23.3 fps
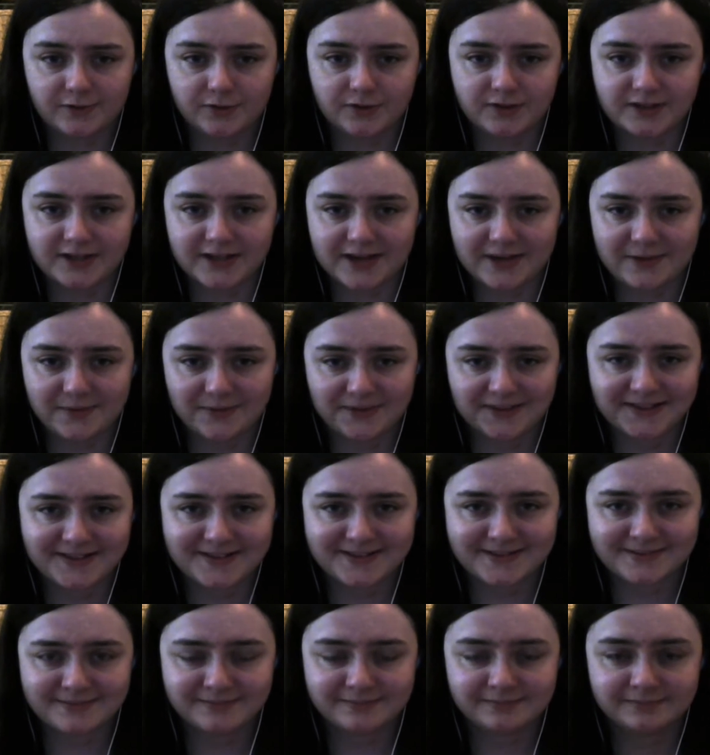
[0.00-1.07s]
you. They've already done it
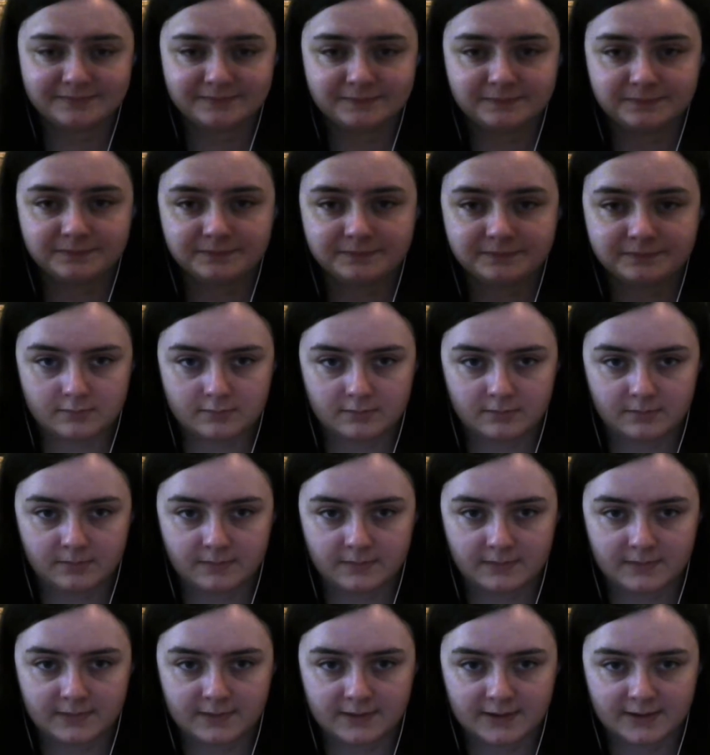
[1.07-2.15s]
once.
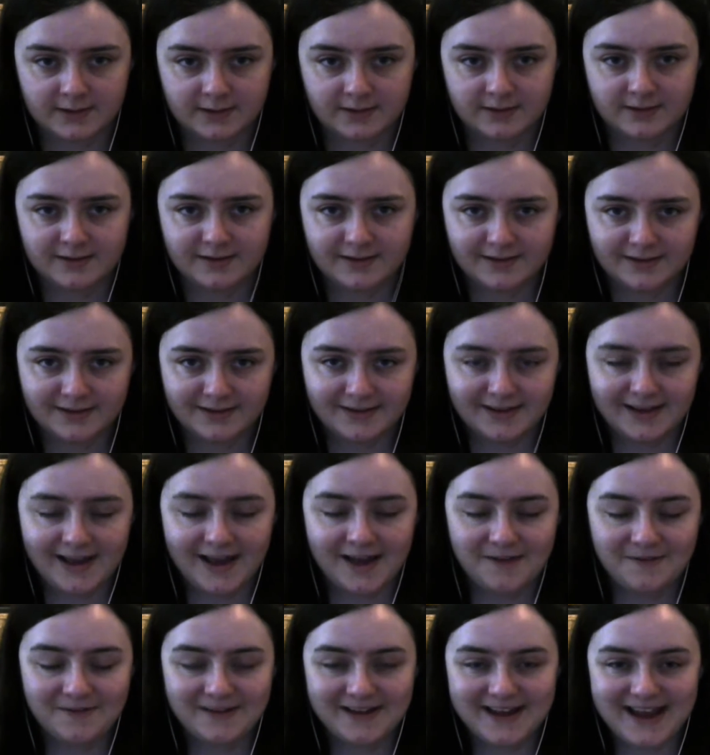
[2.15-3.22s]
And I will tell
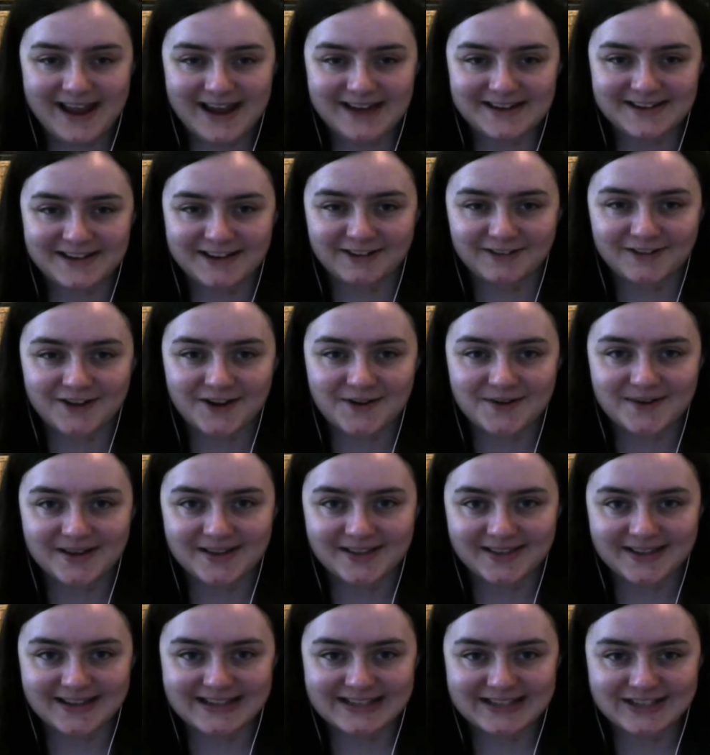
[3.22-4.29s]
you. How many and
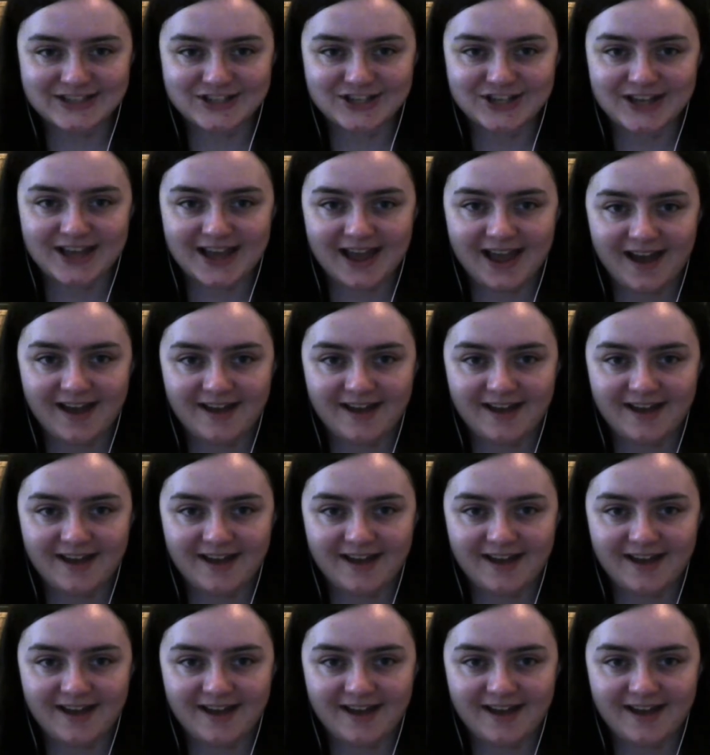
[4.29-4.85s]
things does she